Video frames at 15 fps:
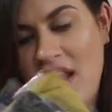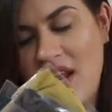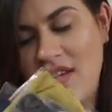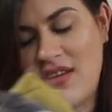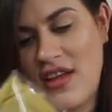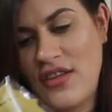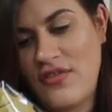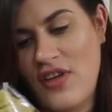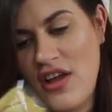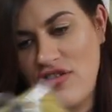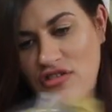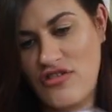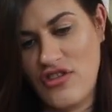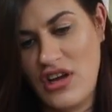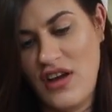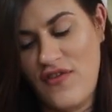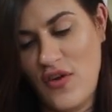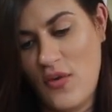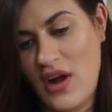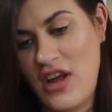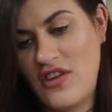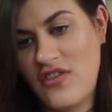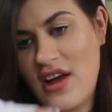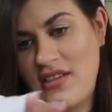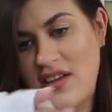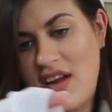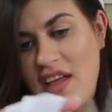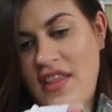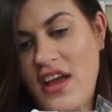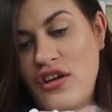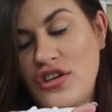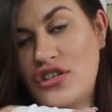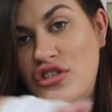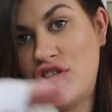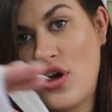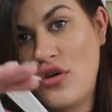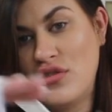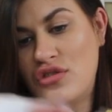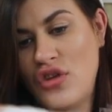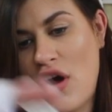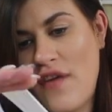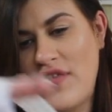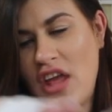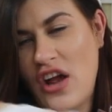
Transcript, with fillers: It is on the registry if you were interested, and they are so soft.